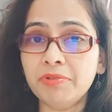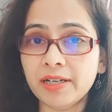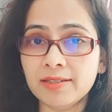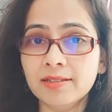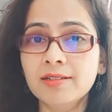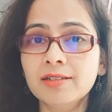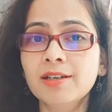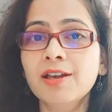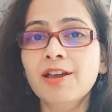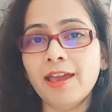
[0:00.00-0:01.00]
present
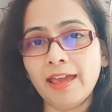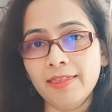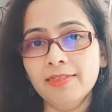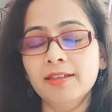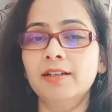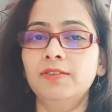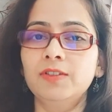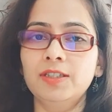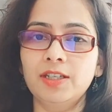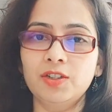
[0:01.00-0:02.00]
in the
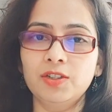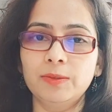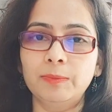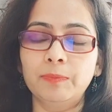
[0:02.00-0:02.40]
conversation.